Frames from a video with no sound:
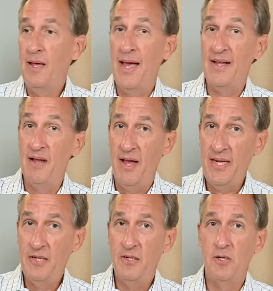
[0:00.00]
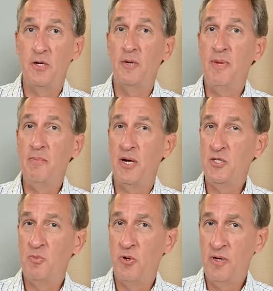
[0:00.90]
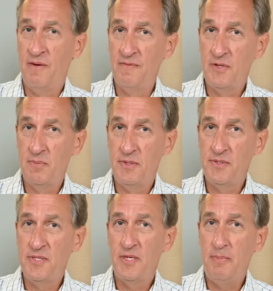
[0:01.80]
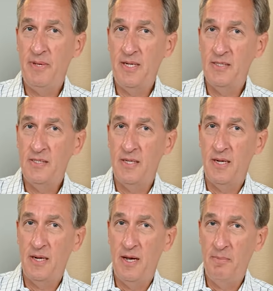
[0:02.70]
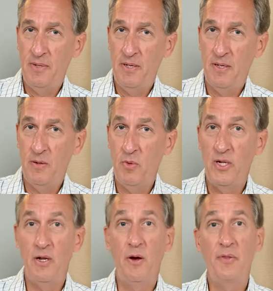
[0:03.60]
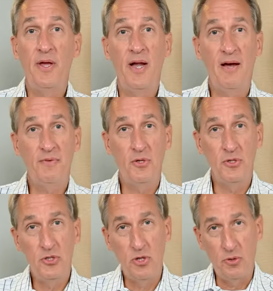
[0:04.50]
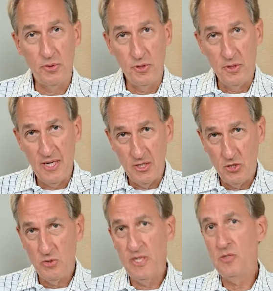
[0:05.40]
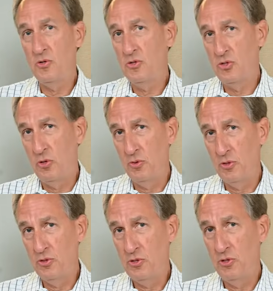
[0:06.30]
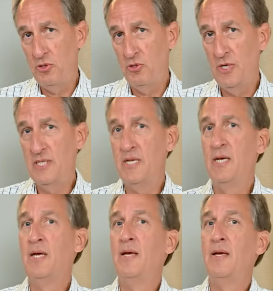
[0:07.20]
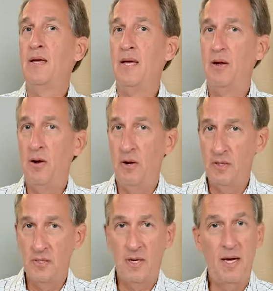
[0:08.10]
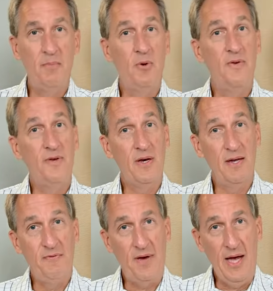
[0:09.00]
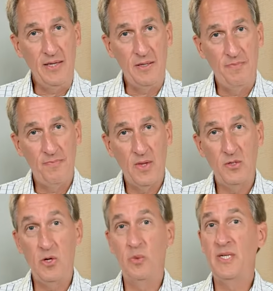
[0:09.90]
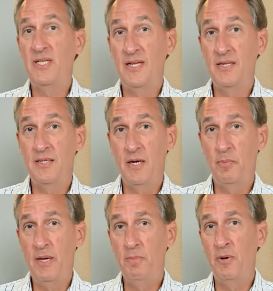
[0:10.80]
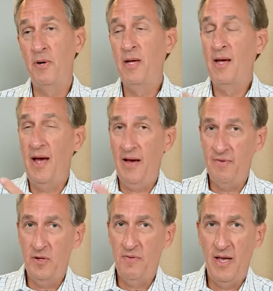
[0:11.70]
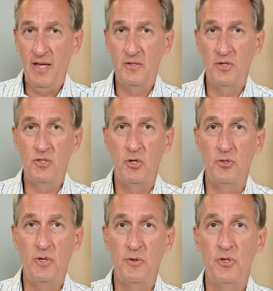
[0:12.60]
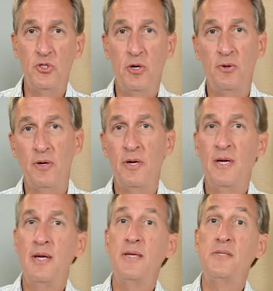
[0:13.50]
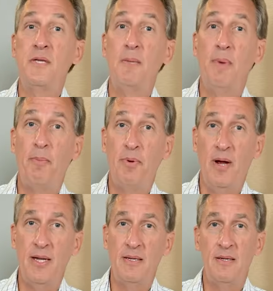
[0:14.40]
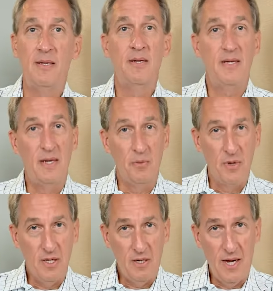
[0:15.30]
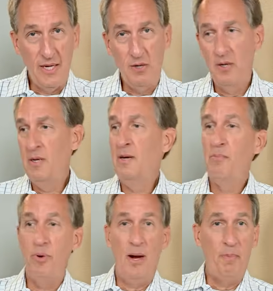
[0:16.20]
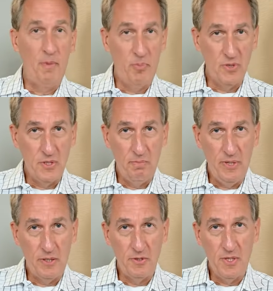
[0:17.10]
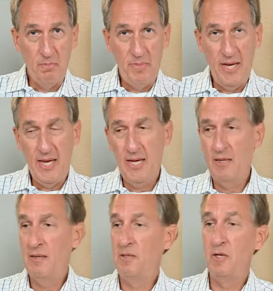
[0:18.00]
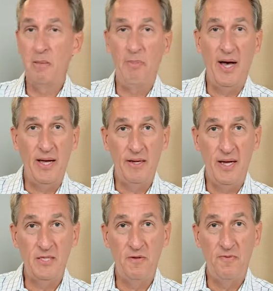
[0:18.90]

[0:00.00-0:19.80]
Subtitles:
At night, you're going to be much more comfortable sleeping sitting up. We know that after shoulder injuries or shoulder surgeries, it hurts a lot more if you lay flat. So we tend to tell people after you've had surgery on the shoulder, sleep upright. get a recliner, prop up with some pillows in bed. You can buy a nice